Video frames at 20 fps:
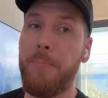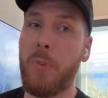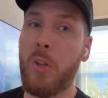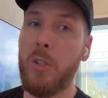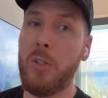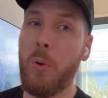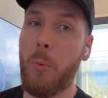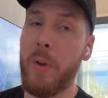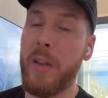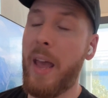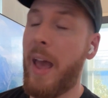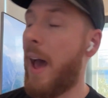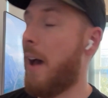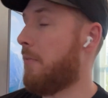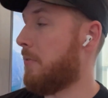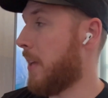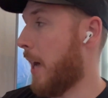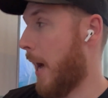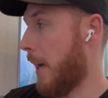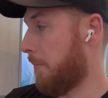So we
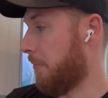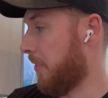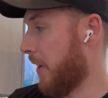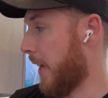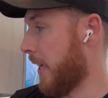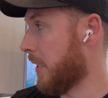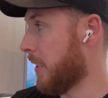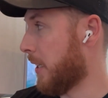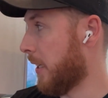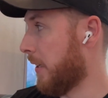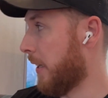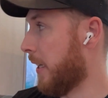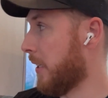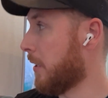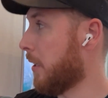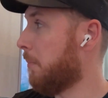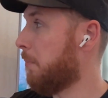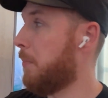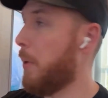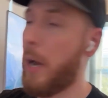have top fans in
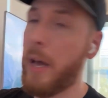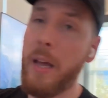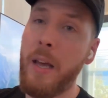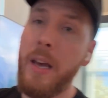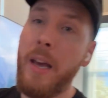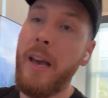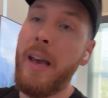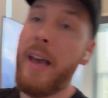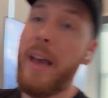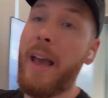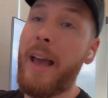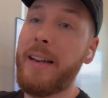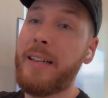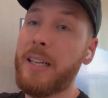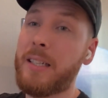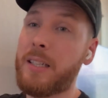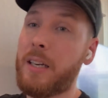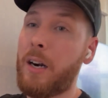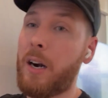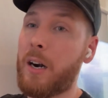this, but it
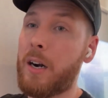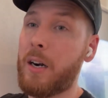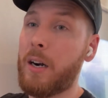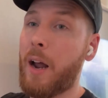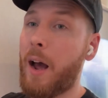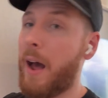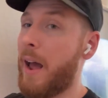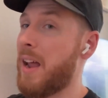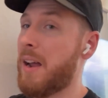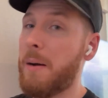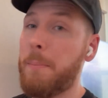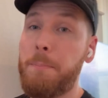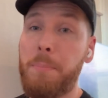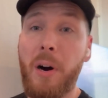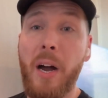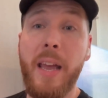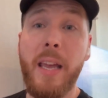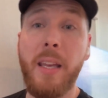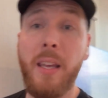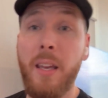doesn't hurt.
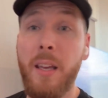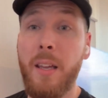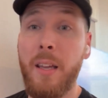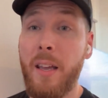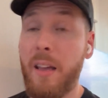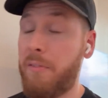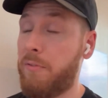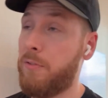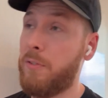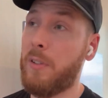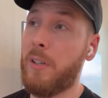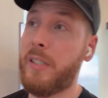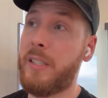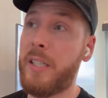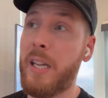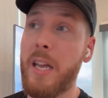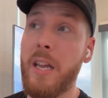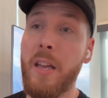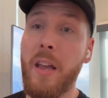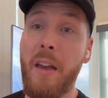Let's
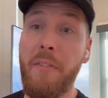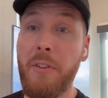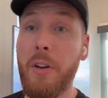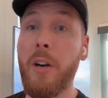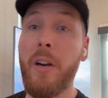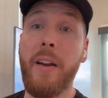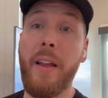say if you're an